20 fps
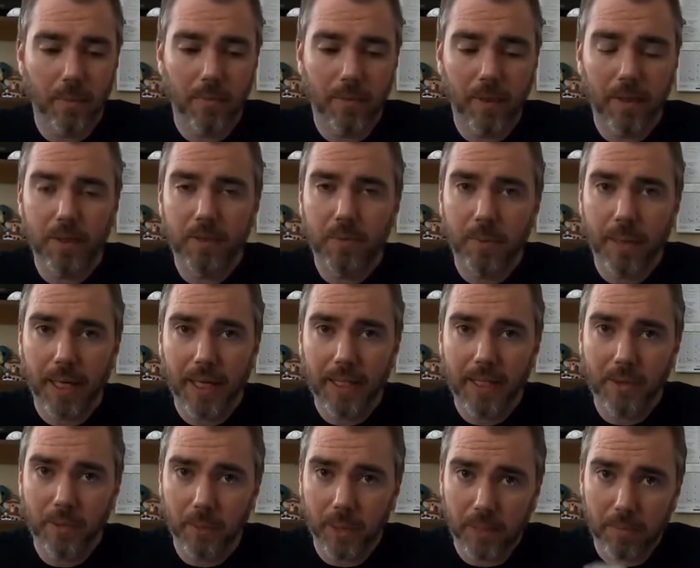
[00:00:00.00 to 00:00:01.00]
This
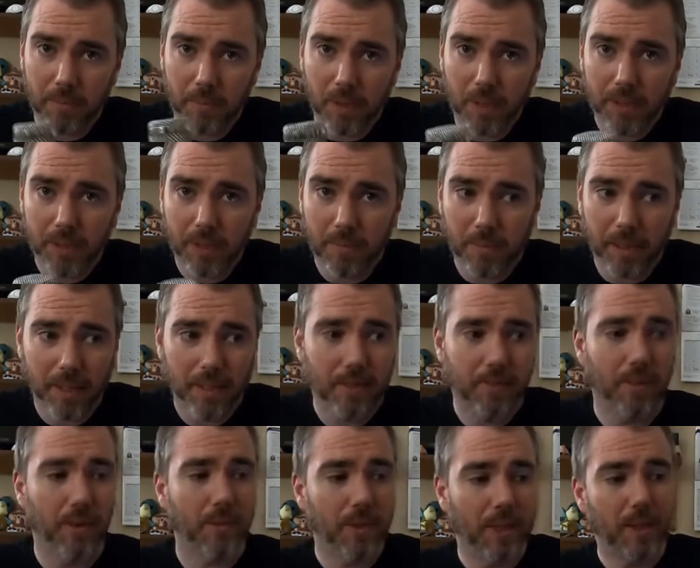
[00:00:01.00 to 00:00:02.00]
package, when I bought the
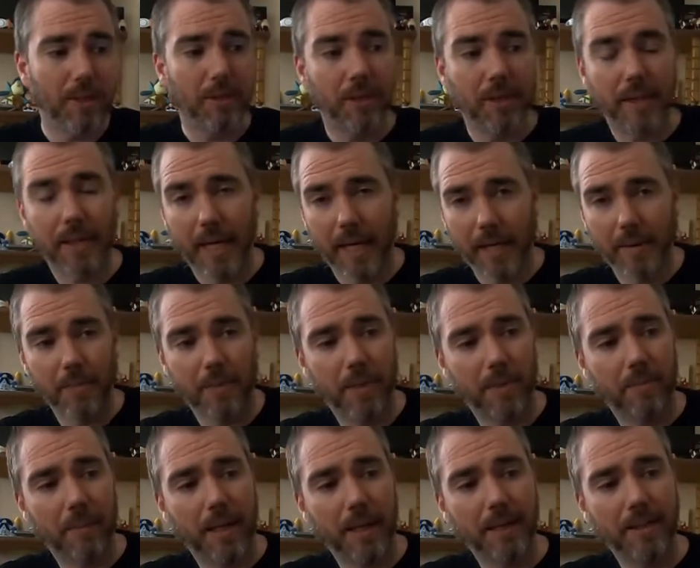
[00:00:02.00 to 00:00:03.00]
microphones, actually came with
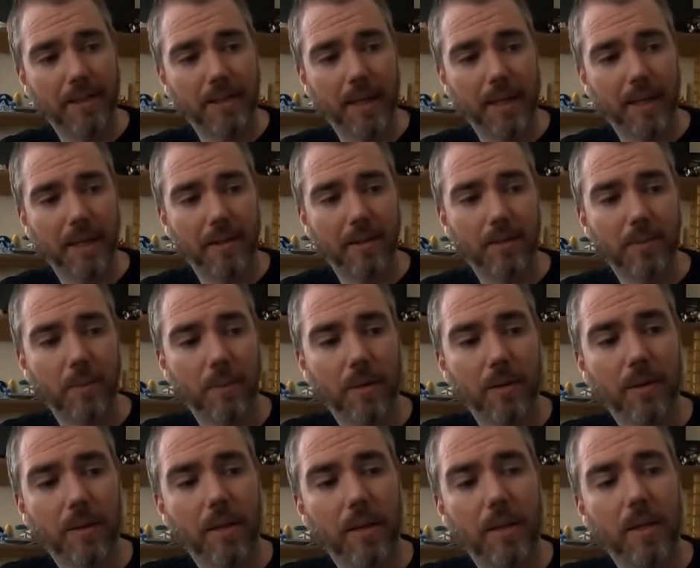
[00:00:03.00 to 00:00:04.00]
the mic stands
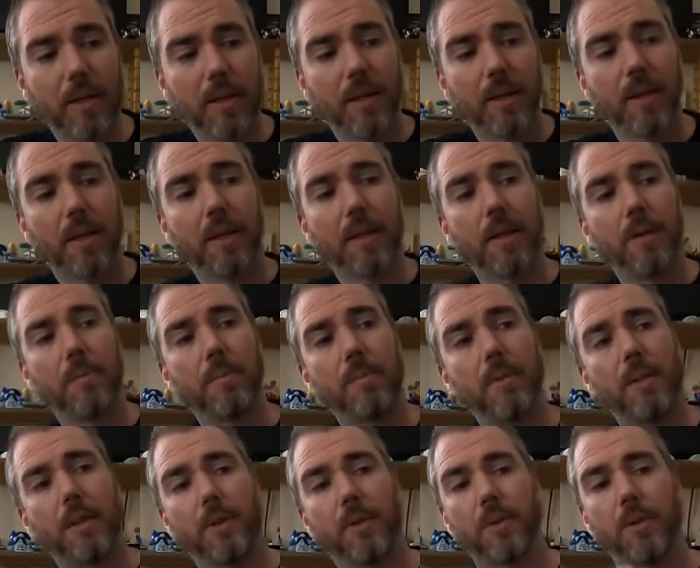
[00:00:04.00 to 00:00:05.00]
with,
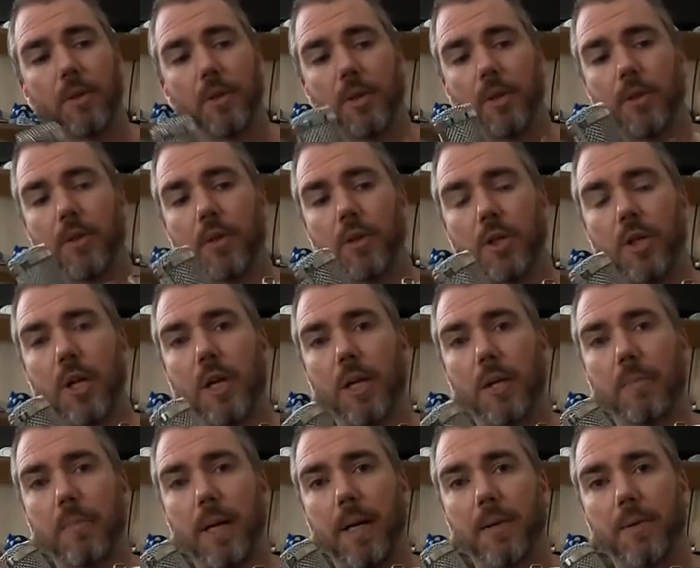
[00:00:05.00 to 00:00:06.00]
the
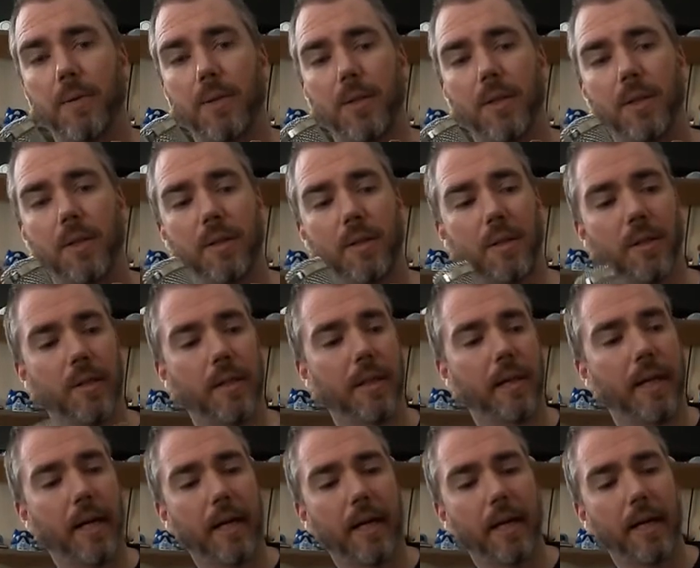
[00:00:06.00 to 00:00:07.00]
shock mount,
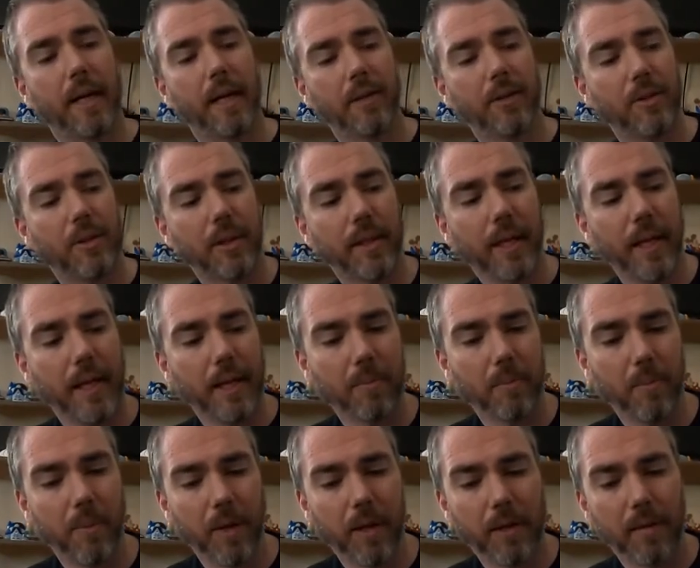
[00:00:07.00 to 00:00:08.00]
and it actually
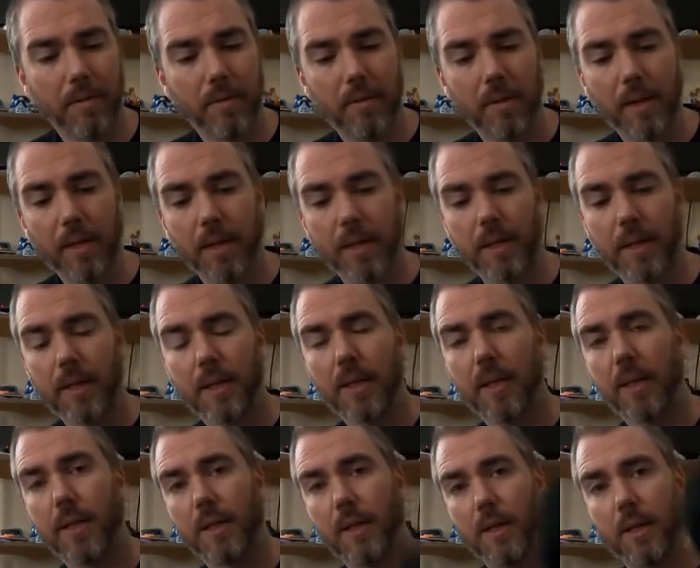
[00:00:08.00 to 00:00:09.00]
came with the
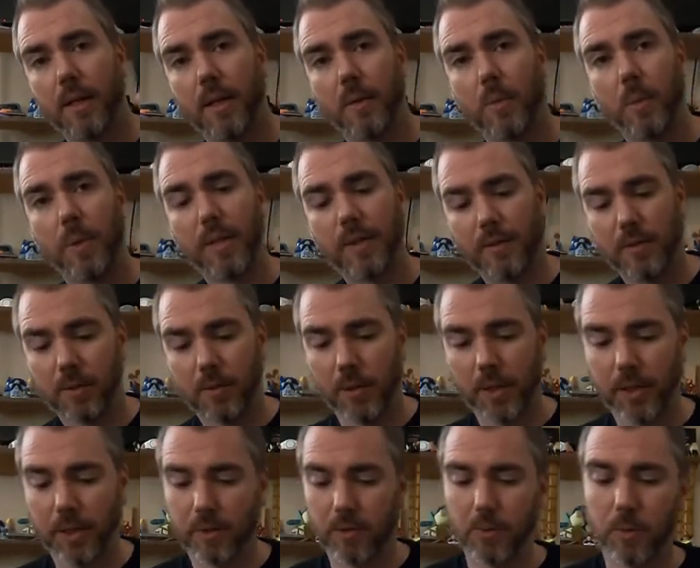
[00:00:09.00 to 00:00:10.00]

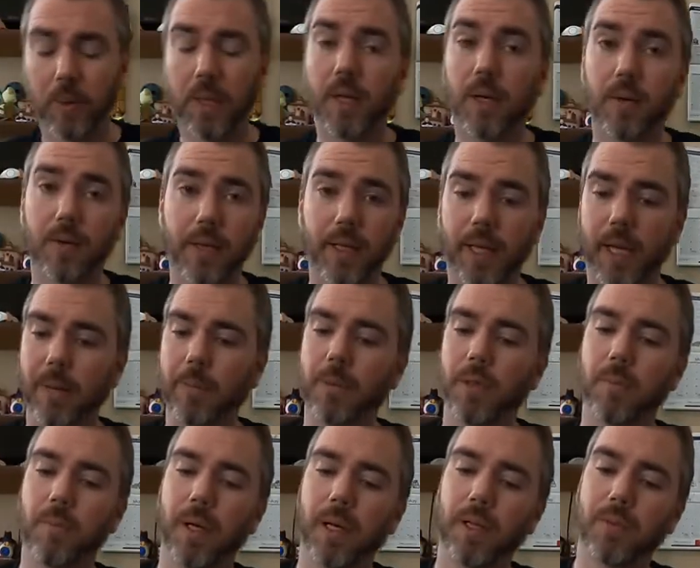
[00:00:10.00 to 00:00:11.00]
windscreen as well that came
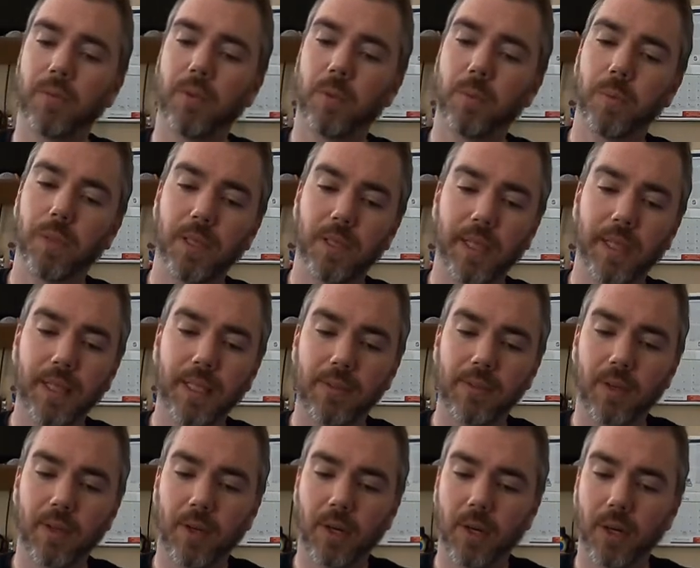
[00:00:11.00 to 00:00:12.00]
with the microphone. But
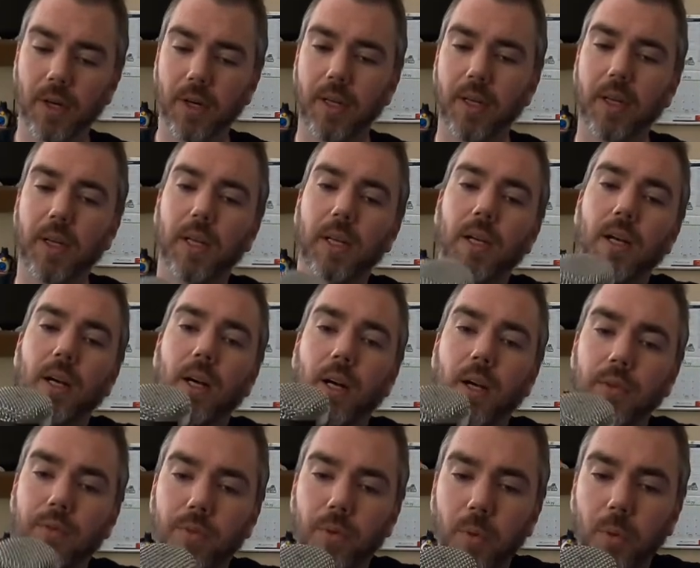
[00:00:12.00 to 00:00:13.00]
these are
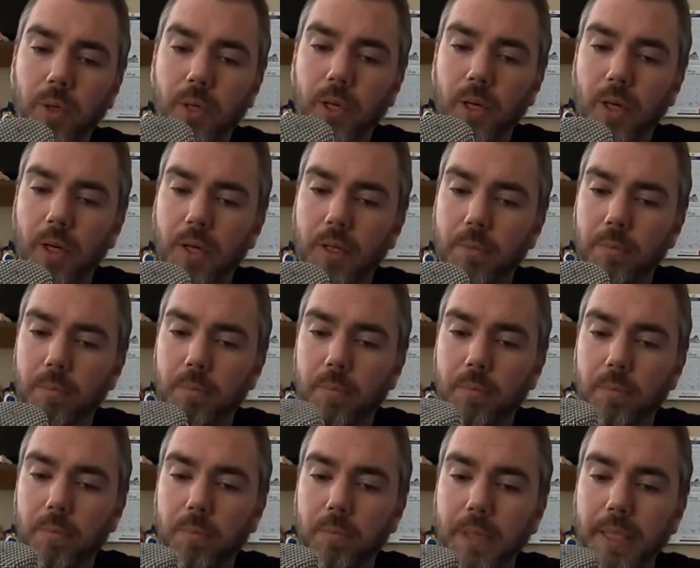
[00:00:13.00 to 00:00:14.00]
Florian
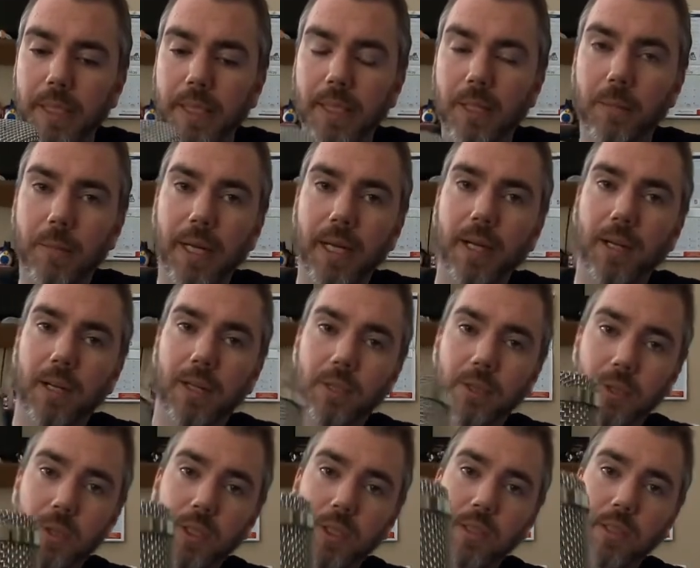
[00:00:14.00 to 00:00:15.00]

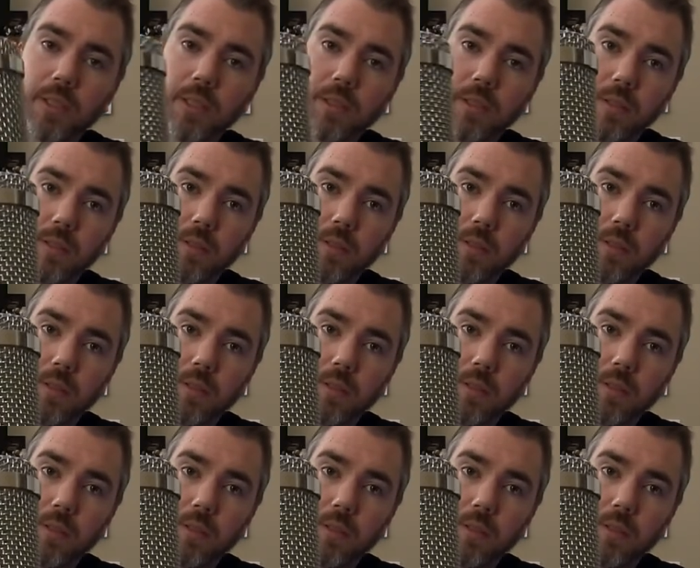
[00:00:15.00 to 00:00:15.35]
BM800s.